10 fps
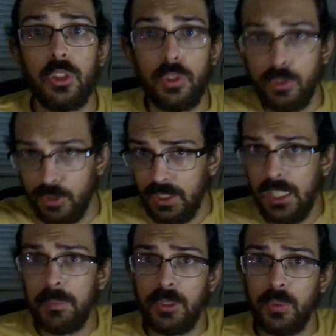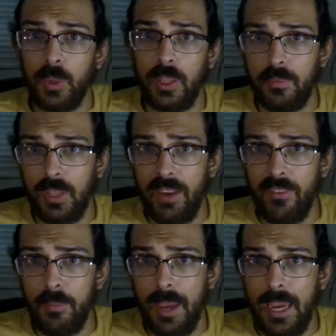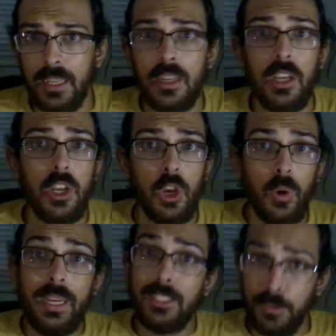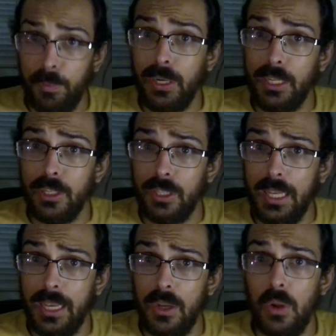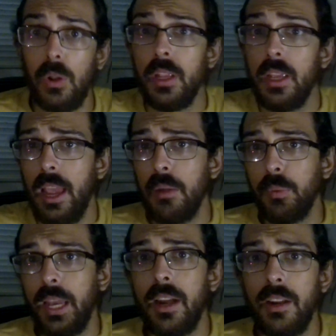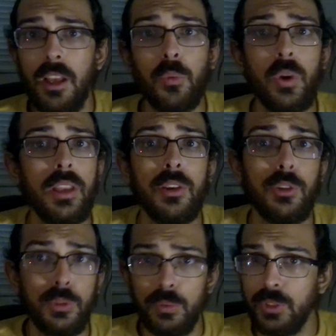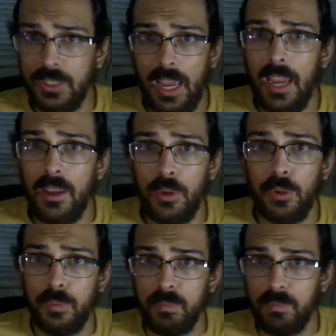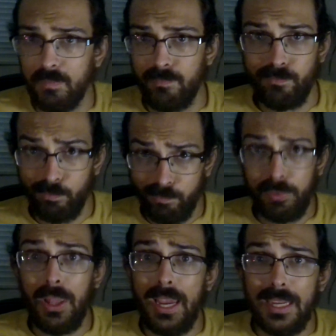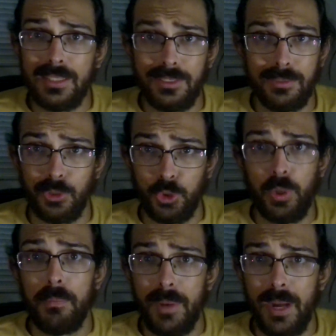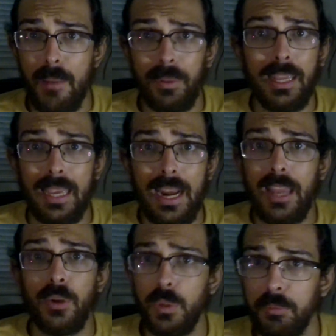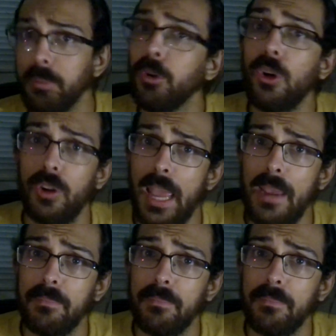who sleeps with Kevin Bacon, who gets a pretty good kill, and we got another one whose name who plays Strip Monopoly, and I don't remember her name.